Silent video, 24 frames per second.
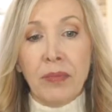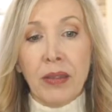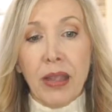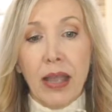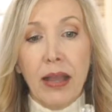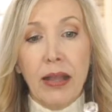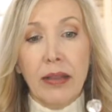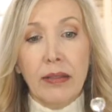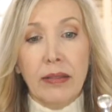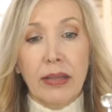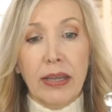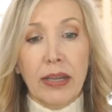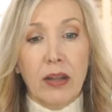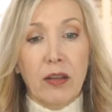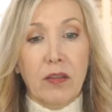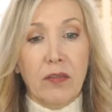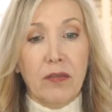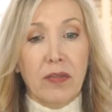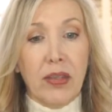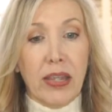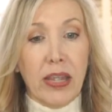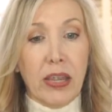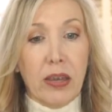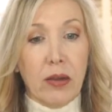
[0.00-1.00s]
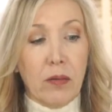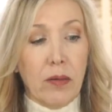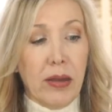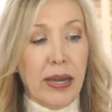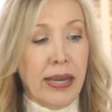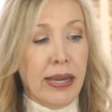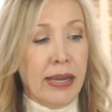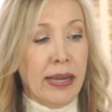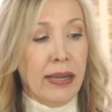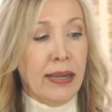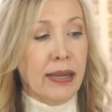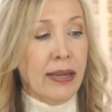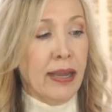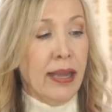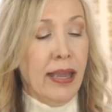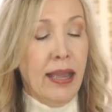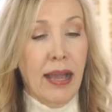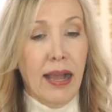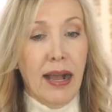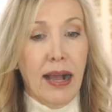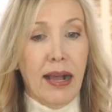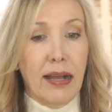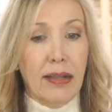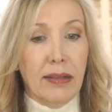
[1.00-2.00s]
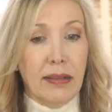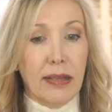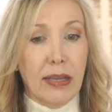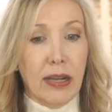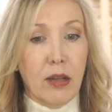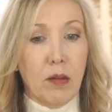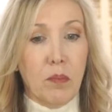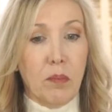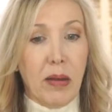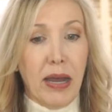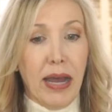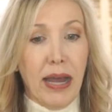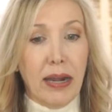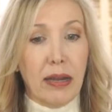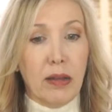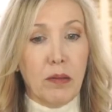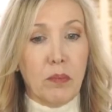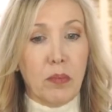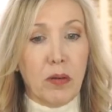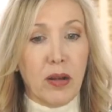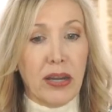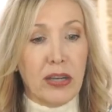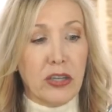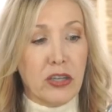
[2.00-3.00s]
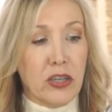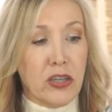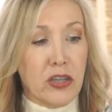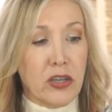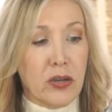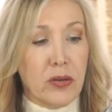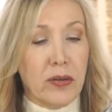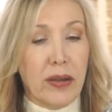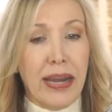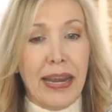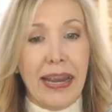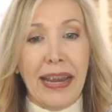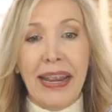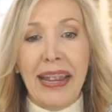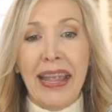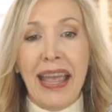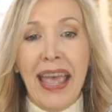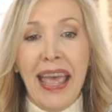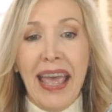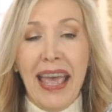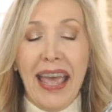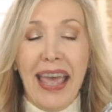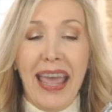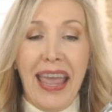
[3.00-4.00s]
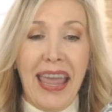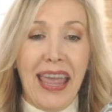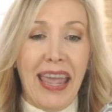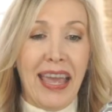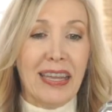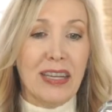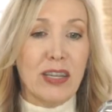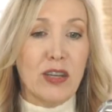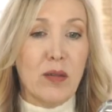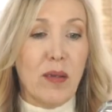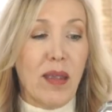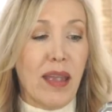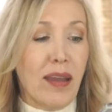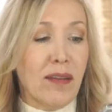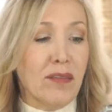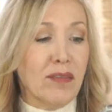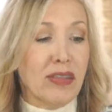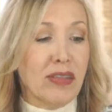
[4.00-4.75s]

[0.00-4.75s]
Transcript: a little figurine, a little bottle brush tree, and you have